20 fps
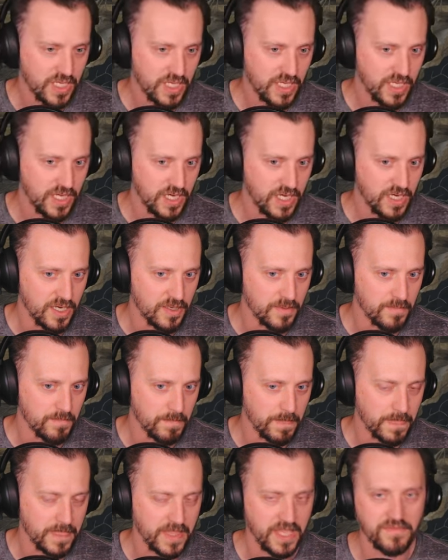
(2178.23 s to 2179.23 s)

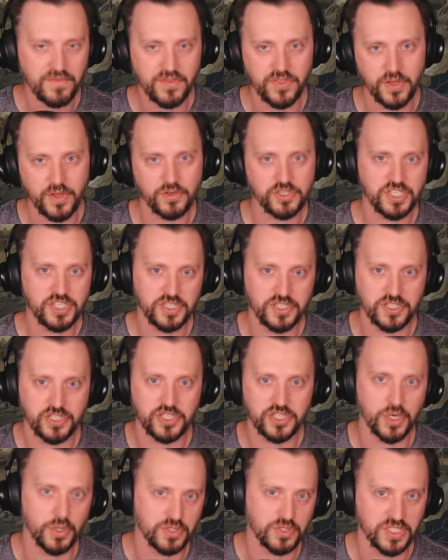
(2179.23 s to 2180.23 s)
um, even though she is
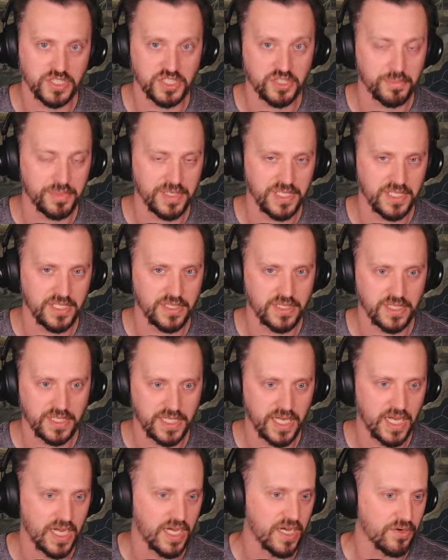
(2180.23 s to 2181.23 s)
chosen to be the
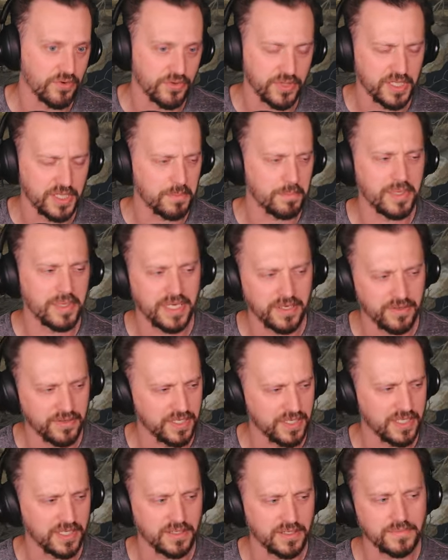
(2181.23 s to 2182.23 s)
god or the
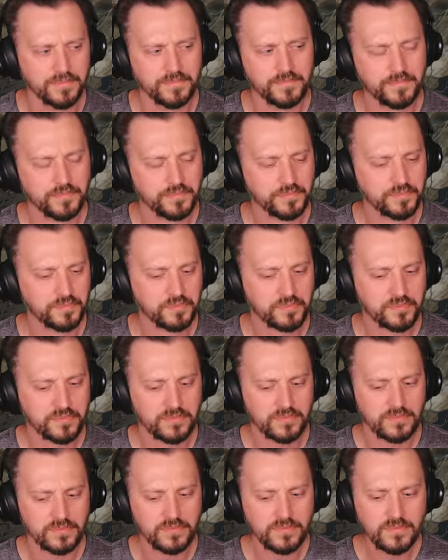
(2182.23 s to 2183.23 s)
Empyrean,
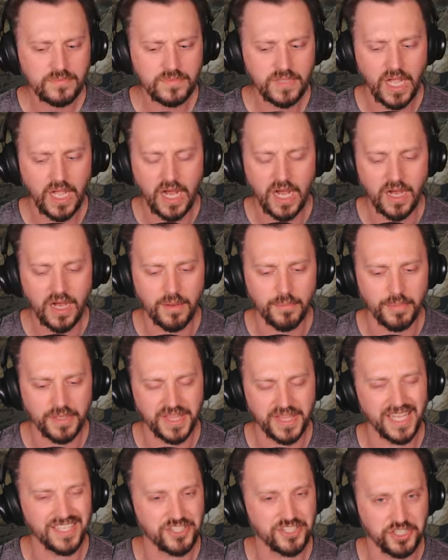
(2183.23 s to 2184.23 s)
um, but
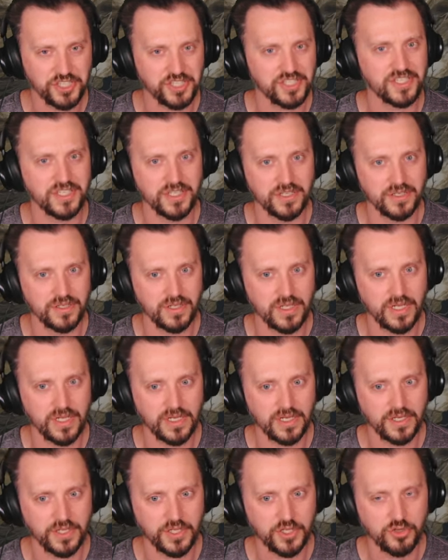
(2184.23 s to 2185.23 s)
that she's still
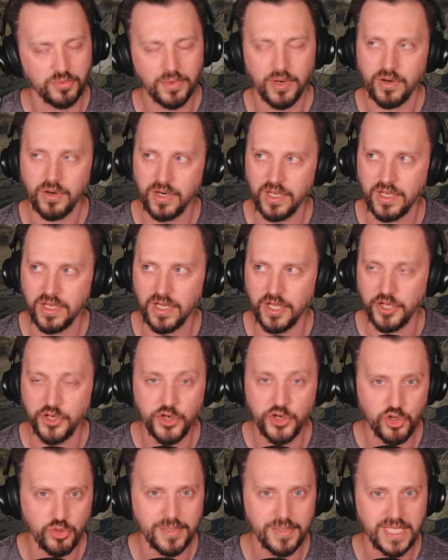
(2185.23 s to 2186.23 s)
a human or a, a
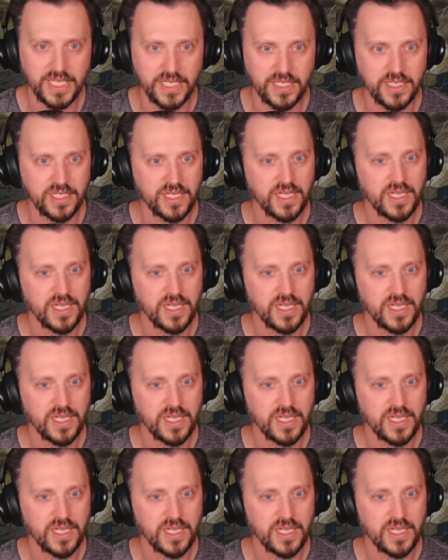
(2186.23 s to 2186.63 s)
Numen